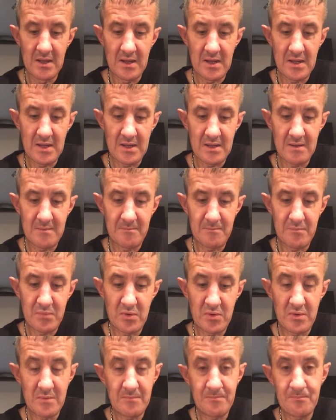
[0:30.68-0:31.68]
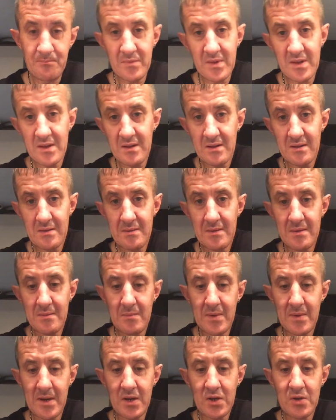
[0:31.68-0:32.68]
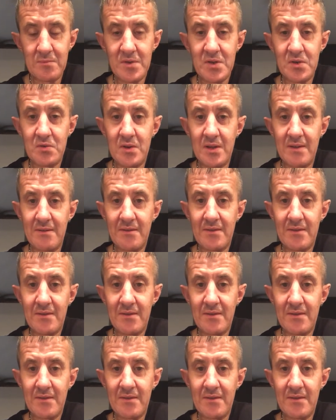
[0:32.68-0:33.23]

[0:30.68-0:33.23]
Um, but when it comes to it,